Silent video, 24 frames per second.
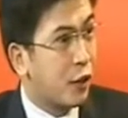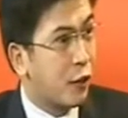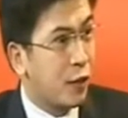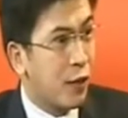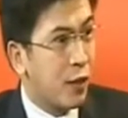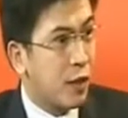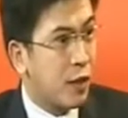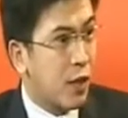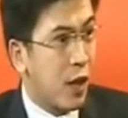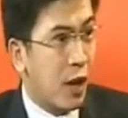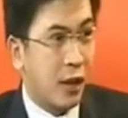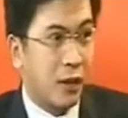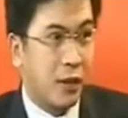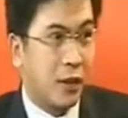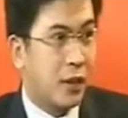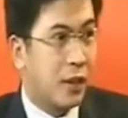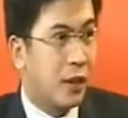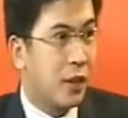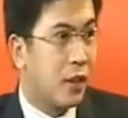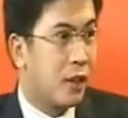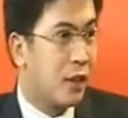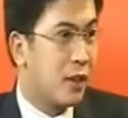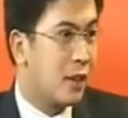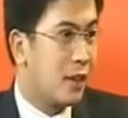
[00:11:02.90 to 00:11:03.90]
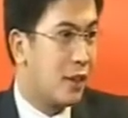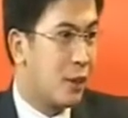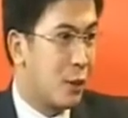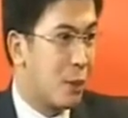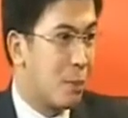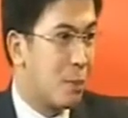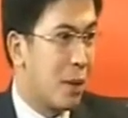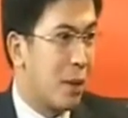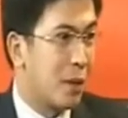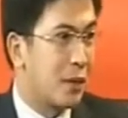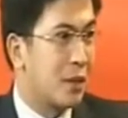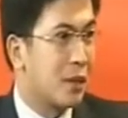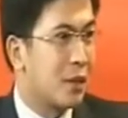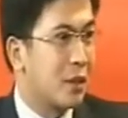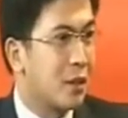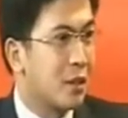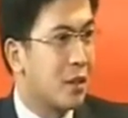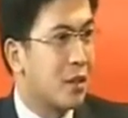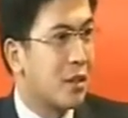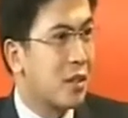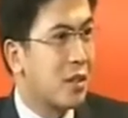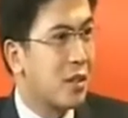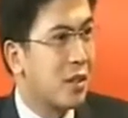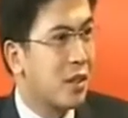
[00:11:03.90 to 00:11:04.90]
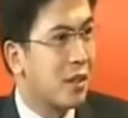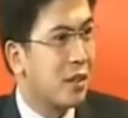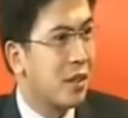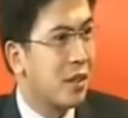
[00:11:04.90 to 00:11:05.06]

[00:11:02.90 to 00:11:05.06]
of its other competitors.